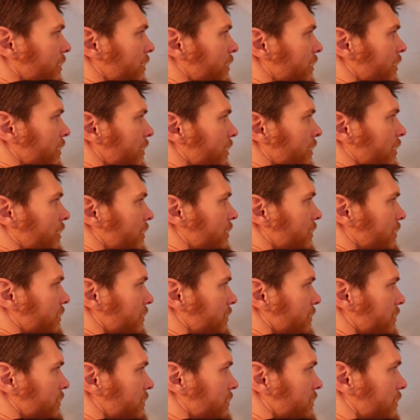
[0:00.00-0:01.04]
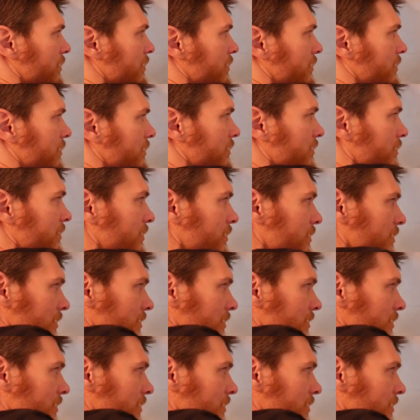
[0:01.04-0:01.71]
(no one is talking)